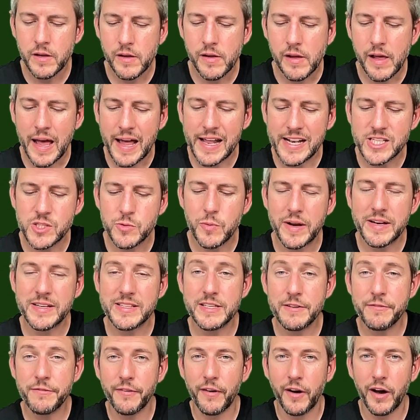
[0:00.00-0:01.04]
and
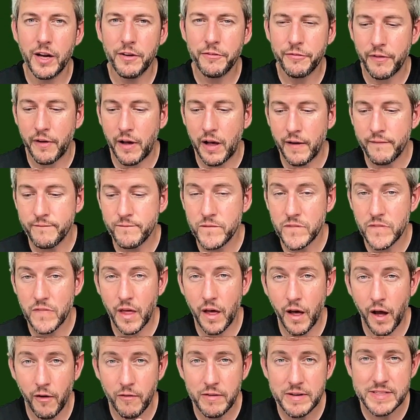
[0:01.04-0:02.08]
25
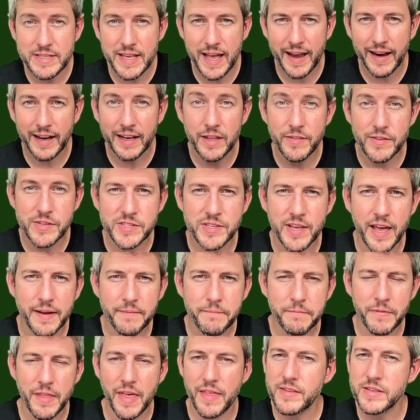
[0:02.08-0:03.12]
are exactly the
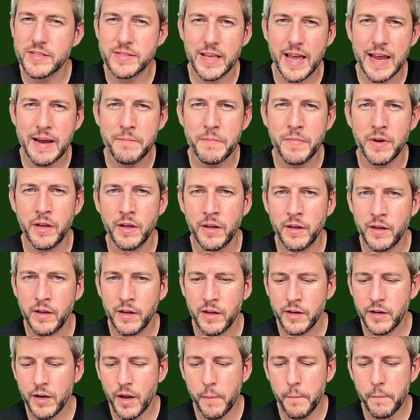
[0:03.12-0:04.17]
same. They're the same
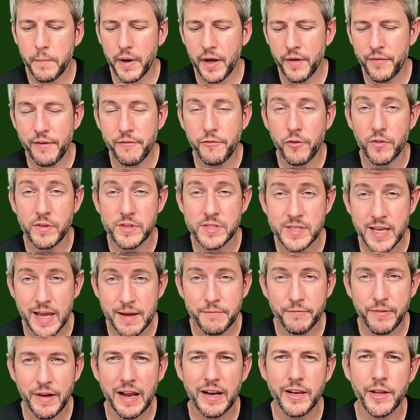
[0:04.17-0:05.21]
number, they've got the same
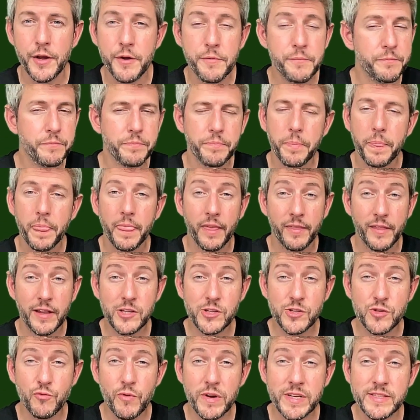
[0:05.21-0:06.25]
value, they're
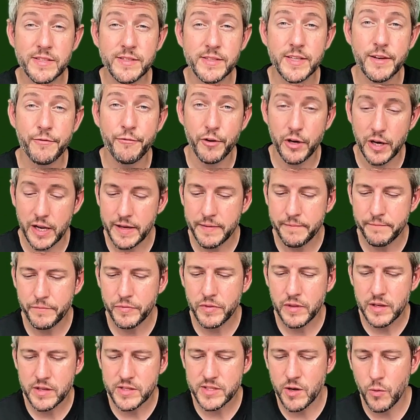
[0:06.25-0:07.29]
just written differently.
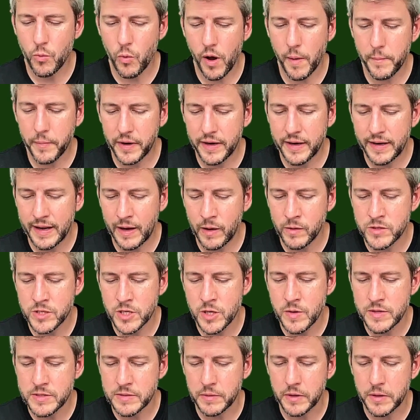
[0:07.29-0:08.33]
So what I'm going to now do
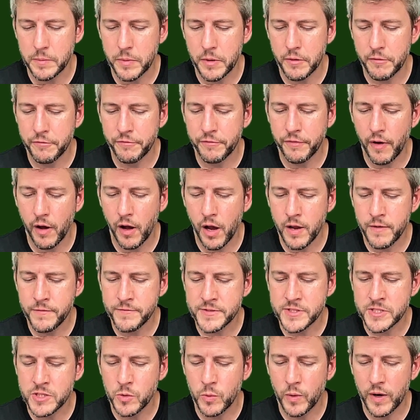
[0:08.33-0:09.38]
is I'm going to put 5
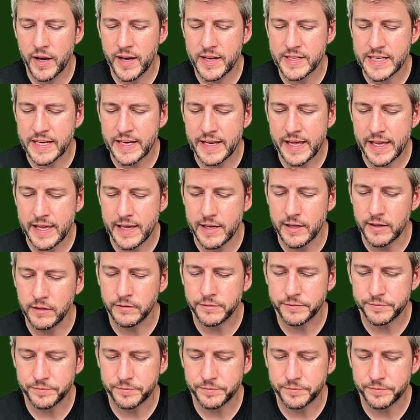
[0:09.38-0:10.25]
squared in here,